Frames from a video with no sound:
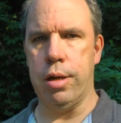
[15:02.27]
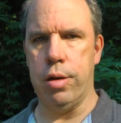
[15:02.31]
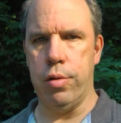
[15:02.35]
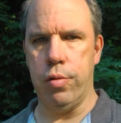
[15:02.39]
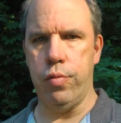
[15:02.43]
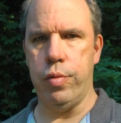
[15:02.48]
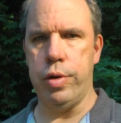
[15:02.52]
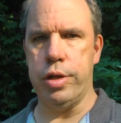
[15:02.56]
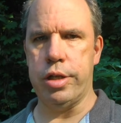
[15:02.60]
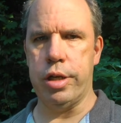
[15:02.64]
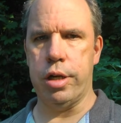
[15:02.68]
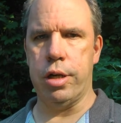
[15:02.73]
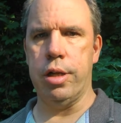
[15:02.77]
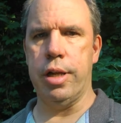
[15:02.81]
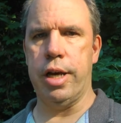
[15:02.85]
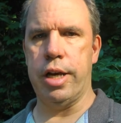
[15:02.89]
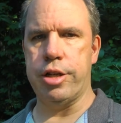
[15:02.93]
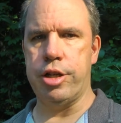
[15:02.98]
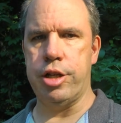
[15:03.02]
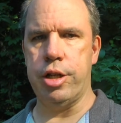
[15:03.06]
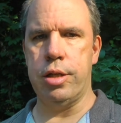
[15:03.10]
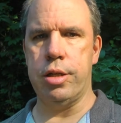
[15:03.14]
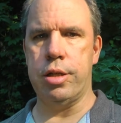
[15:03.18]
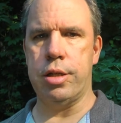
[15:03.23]
recent
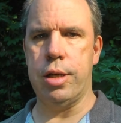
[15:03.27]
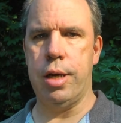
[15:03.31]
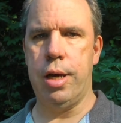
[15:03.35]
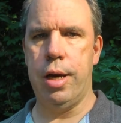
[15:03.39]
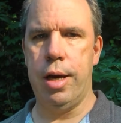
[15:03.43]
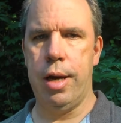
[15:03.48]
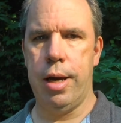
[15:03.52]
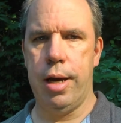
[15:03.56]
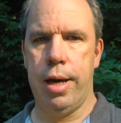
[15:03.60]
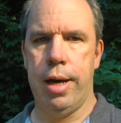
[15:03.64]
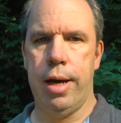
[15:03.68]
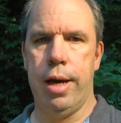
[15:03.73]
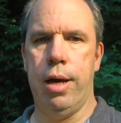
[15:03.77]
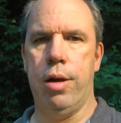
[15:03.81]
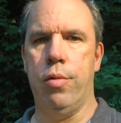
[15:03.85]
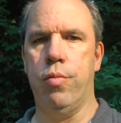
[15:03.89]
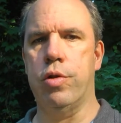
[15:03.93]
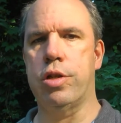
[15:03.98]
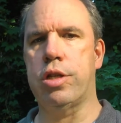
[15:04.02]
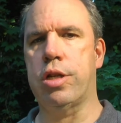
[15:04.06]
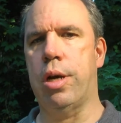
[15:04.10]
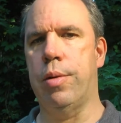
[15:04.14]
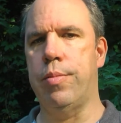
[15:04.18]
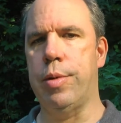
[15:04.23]
elections, and
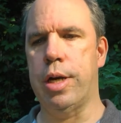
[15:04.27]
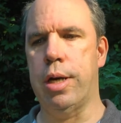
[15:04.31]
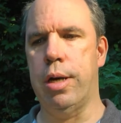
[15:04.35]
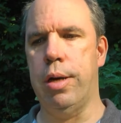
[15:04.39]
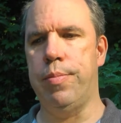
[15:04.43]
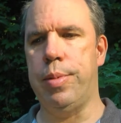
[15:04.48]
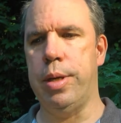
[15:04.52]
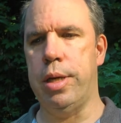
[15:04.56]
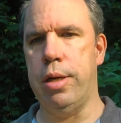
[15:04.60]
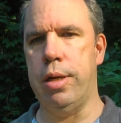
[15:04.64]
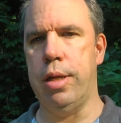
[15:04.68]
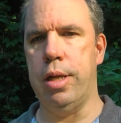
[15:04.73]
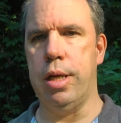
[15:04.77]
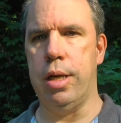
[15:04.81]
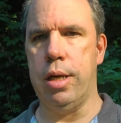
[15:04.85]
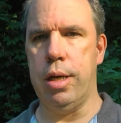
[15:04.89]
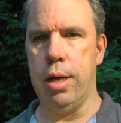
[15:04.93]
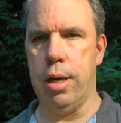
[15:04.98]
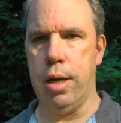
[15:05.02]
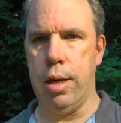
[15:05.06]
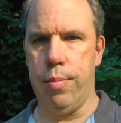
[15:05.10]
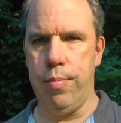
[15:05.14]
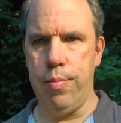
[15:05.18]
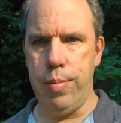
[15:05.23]
what's coming up in
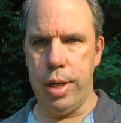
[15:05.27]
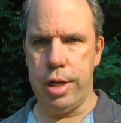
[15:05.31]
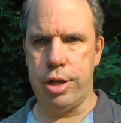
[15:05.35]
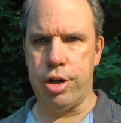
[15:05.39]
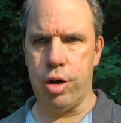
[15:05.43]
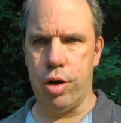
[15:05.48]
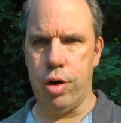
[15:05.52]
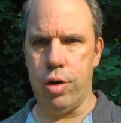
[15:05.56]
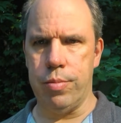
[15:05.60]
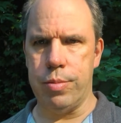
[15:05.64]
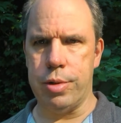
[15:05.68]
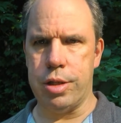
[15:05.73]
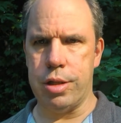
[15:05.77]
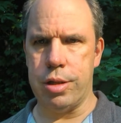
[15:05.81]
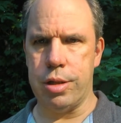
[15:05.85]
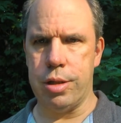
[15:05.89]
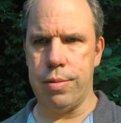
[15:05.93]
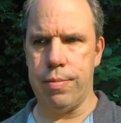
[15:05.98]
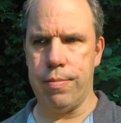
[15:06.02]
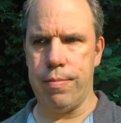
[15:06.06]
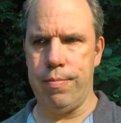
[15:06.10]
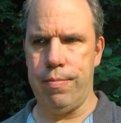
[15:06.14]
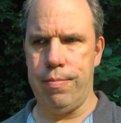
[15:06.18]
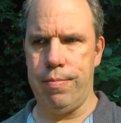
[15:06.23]
the midterms,
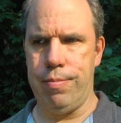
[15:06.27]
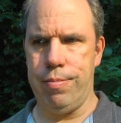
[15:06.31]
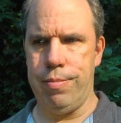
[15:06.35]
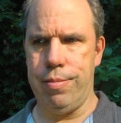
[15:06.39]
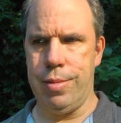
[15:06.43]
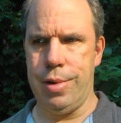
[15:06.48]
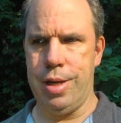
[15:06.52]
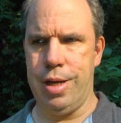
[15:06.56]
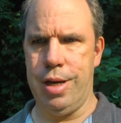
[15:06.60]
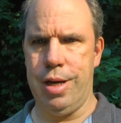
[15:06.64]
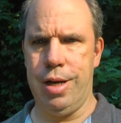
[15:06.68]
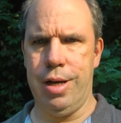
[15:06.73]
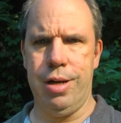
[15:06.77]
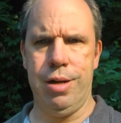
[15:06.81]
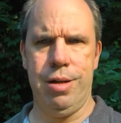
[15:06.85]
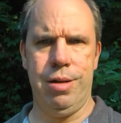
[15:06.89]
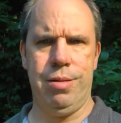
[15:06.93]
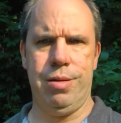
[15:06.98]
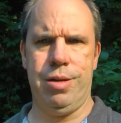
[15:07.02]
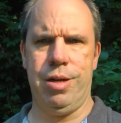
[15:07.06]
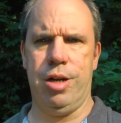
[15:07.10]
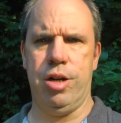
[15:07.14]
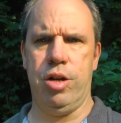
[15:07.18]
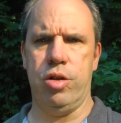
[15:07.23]

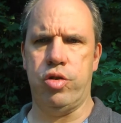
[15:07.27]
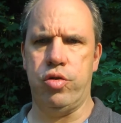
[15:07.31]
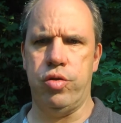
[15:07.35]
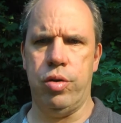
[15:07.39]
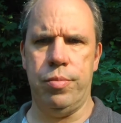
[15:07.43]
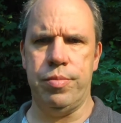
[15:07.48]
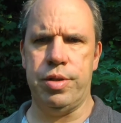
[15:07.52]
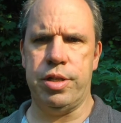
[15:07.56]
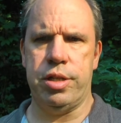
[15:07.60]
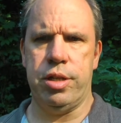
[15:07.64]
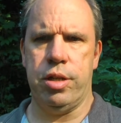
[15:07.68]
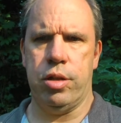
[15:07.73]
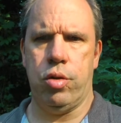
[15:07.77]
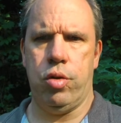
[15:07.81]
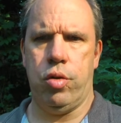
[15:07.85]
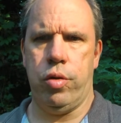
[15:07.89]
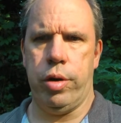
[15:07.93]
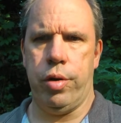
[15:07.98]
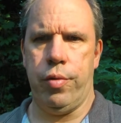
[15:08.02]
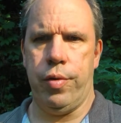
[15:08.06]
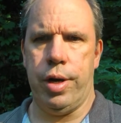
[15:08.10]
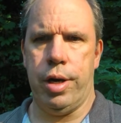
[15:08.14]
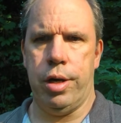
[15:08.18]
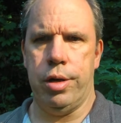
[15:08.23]
and Donald Trump still
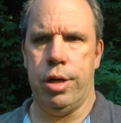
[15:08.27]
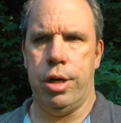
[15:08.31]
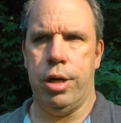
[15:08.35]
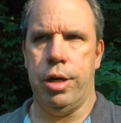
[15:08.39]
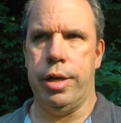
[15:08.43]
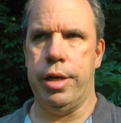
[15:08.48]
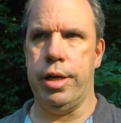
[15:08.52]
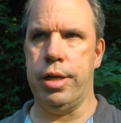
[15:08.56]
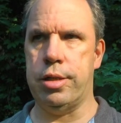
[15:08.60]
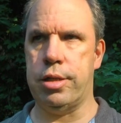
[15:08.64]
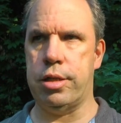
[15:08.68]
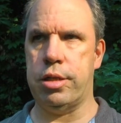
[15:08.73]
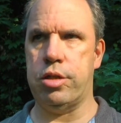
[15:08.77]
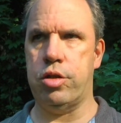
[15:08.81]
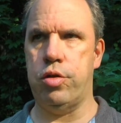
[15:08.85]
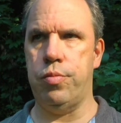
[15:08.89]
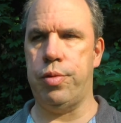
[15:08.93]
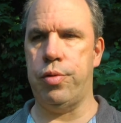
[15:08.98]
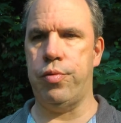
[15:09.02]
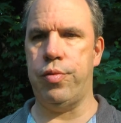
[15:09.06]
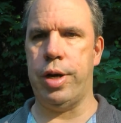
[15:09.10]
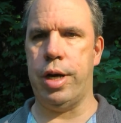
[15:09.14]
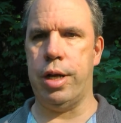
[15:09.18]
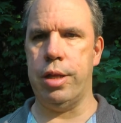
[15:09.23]
going around on his
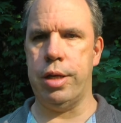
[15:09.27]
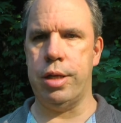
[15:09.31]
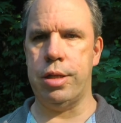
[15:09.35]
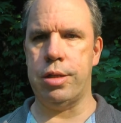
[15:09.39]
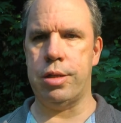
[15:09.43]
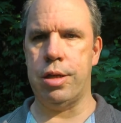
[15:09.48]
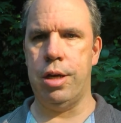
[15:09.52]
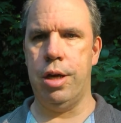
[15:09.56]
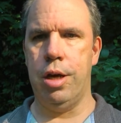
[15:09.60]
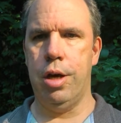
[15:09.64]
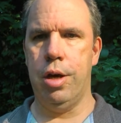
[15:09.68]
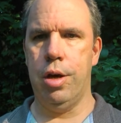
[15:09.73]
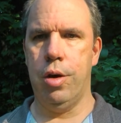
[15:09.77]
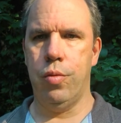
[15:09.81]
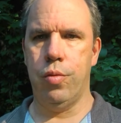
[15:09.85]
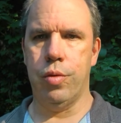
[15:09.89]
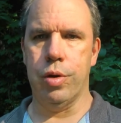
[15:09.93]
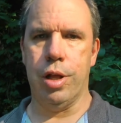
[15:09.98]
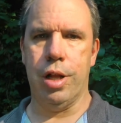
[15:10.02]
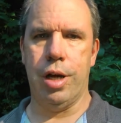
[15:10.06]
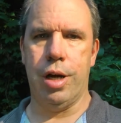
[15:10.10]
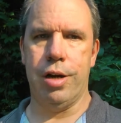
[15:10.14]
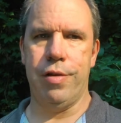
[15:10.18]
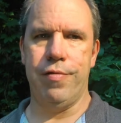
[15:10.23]
stupid rallies
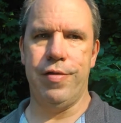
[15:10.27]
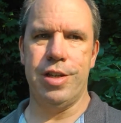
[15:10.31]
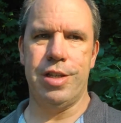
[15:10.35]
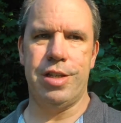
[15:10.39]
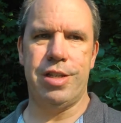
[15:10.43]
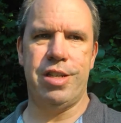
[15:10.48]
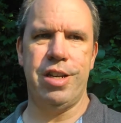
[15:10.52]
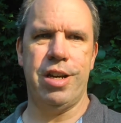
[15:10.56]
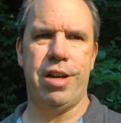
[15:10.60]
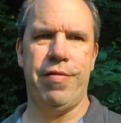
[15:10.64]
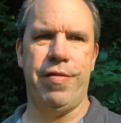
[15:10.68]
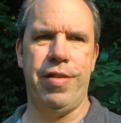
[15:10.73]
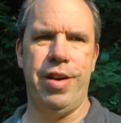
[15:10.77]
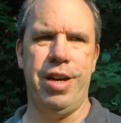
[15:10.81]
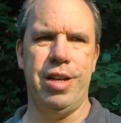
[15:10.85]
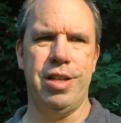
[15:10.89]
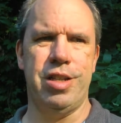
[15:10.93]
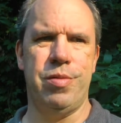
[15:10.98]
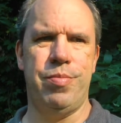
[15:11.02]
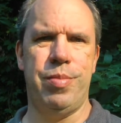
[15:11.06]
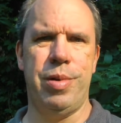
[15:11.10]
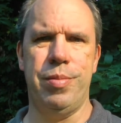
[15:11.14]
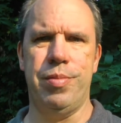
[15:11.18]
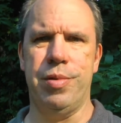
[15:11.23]
with a lot of his
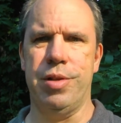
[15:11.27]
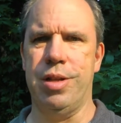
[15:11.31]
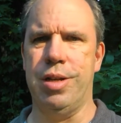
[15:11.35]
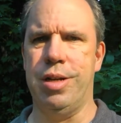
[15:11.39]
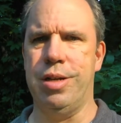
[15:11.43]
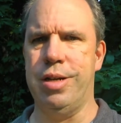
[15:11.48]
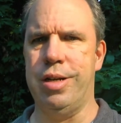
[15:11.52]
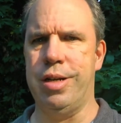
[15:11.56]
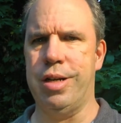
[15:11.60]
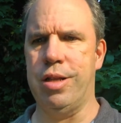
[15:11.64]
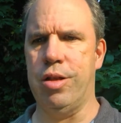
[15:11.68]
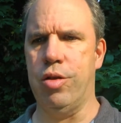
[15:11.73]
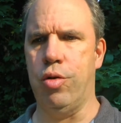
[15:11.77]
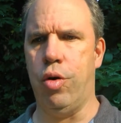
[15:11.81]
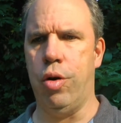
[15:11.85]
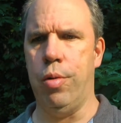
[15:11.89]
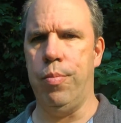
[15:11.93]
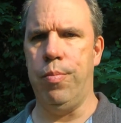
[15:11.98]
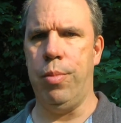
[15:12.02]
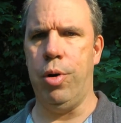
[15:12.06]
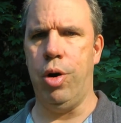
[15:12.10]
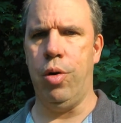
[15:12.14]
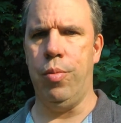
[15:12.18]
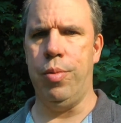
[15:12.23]
sycophants, people like
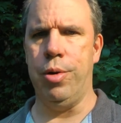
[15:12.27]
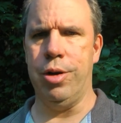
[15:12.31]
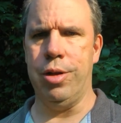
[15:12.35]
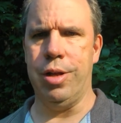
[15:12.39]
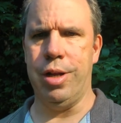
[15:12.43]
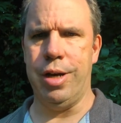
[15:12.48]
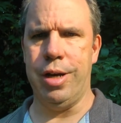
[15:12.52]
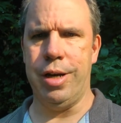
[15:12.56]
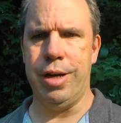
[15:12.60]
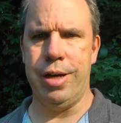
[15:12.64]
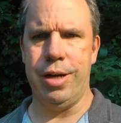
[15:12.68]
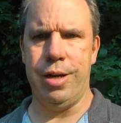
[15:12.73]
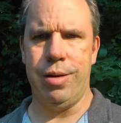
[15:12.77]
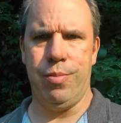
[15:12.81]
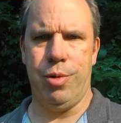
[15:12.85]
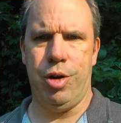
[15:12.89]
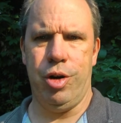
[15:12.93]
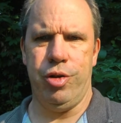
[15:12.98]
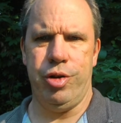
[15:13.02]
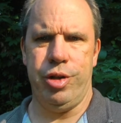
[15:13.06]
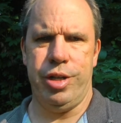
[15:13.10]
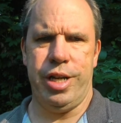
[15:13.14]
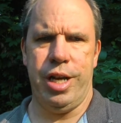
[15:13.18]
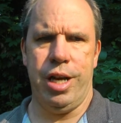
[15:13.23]
Lauren Boebert, like
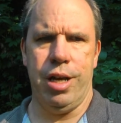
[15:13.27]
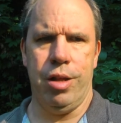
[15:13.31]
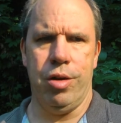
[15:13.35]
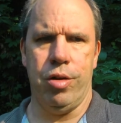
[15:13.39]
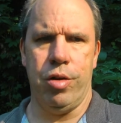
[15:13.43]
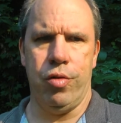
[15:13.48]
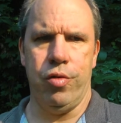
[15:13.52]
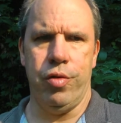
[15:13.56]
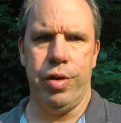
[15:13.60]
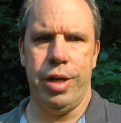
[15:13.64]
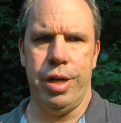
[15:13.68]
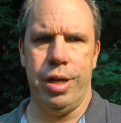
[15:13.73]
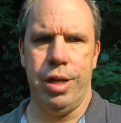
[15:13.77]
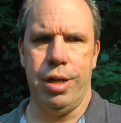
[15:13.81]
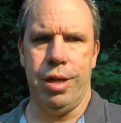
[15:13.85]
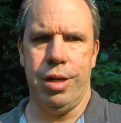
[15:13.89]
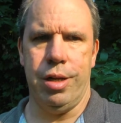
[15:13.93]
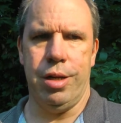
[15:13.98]
Marjorie Taylor Greene,